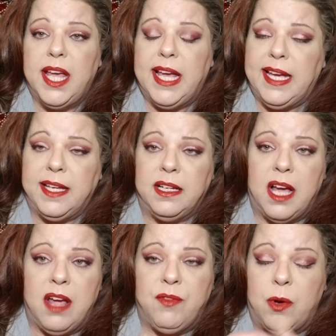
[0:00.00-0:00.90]
And
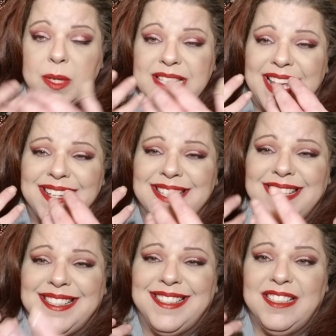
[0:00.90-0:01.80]
I've always had
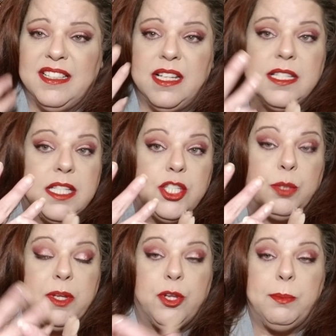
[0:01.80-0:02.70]
to assist her
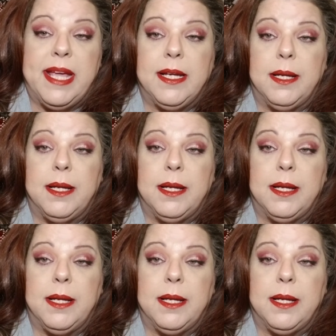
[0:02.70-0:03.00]
with her makeup.